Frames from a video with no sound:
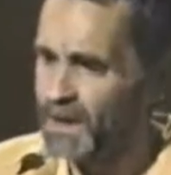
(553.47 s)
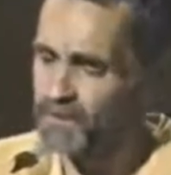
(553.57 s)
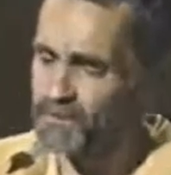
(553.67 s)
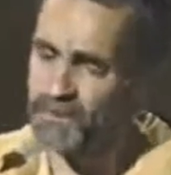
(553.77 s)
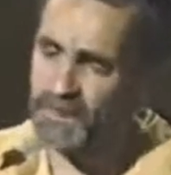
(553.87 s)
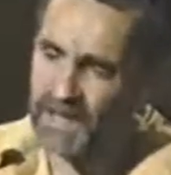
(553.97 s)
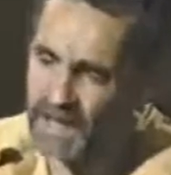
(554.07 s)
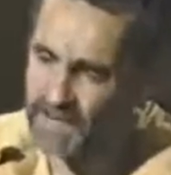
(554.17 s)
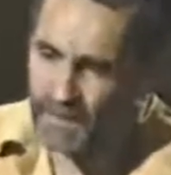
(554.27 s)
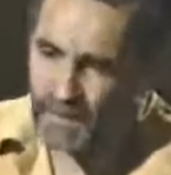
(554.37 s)
I don't really
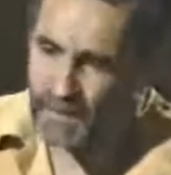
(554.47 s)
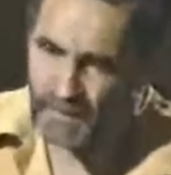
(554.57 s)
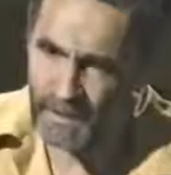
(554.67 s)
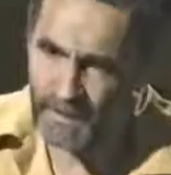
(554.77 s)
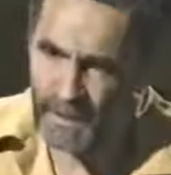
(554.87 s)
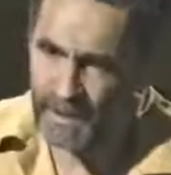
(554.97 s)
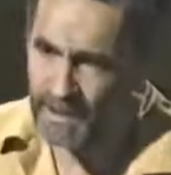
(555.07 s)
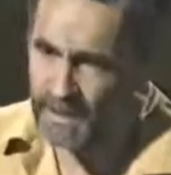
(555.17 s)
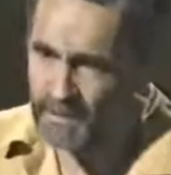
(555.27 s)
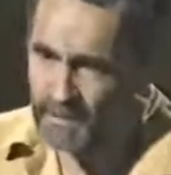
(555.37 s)
have all that in my mind.
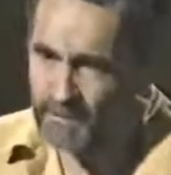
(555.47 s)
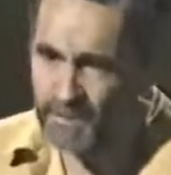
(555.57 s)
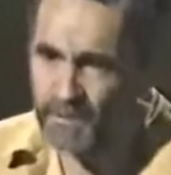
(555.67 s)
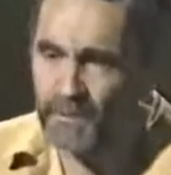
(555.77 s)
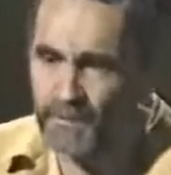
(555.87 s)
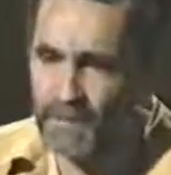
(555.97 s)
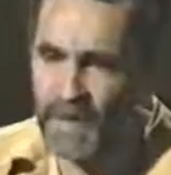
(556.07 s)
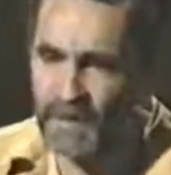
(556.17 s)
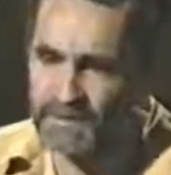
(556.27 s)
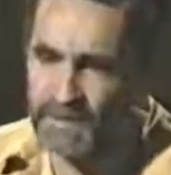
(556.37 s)
It's pretty well
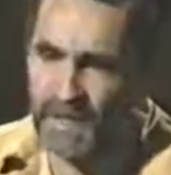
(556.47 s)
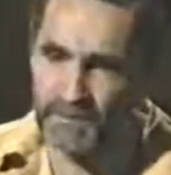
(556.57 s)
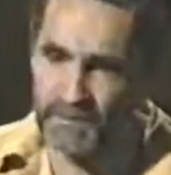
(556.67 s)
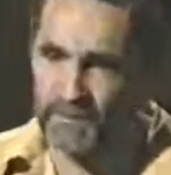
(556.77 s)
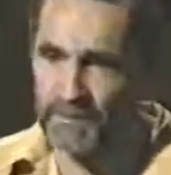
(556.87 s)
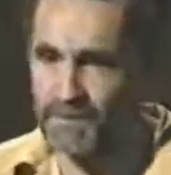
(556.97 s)
balanced out.